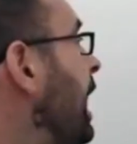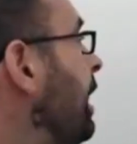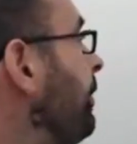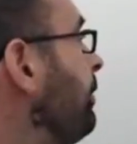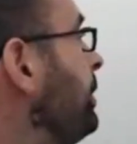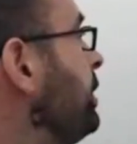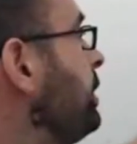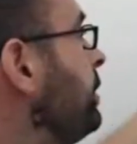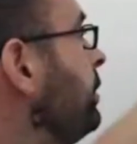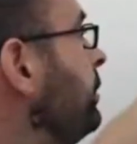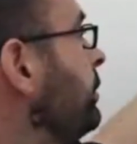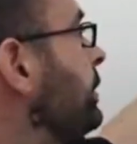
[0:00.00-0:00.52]
up
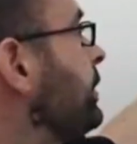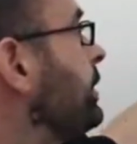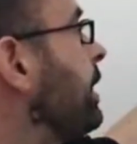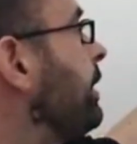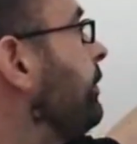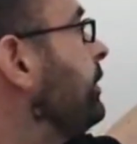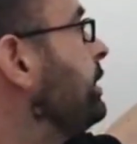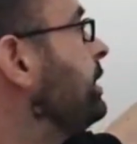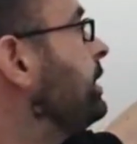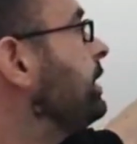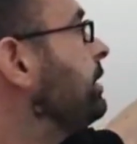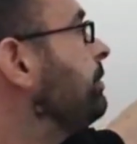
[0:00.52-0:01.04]
until
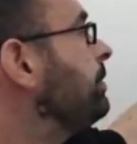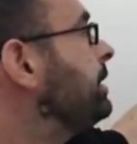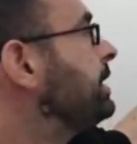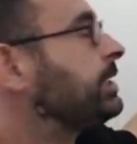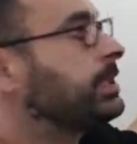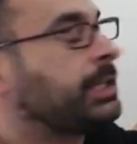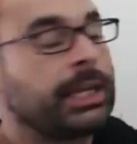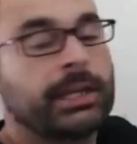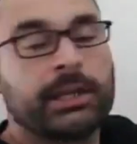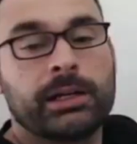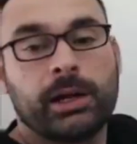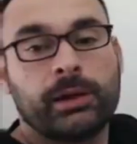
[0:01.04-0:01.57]

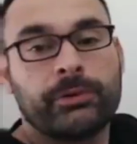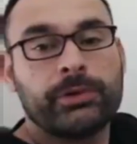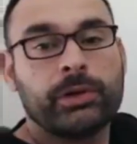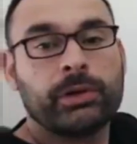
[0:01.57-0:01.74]
70% of your